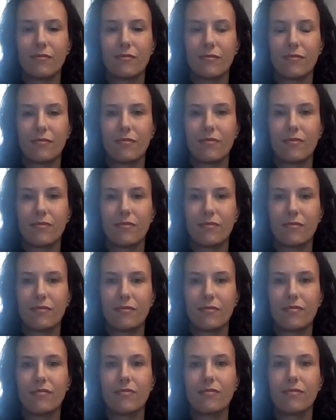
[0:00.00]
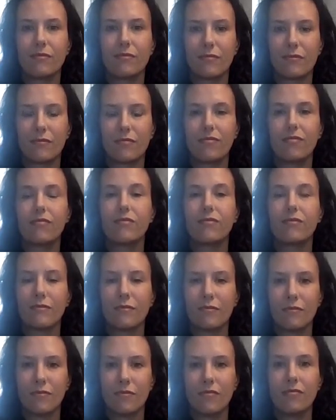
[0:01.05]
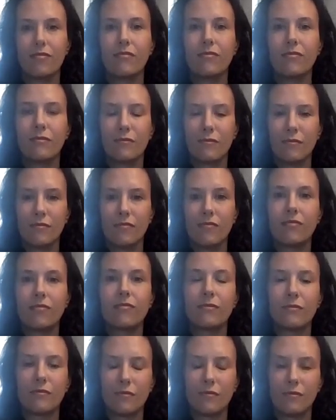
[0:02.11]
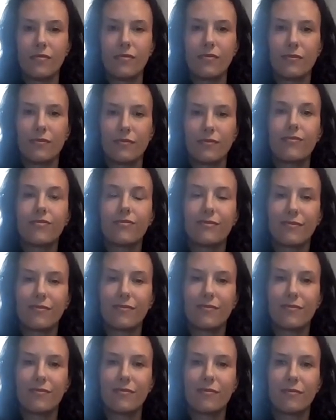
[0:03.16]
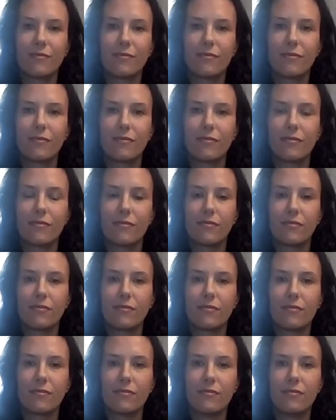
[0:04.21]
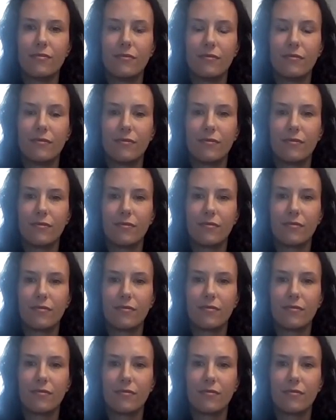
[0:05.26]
This person isn't speaking.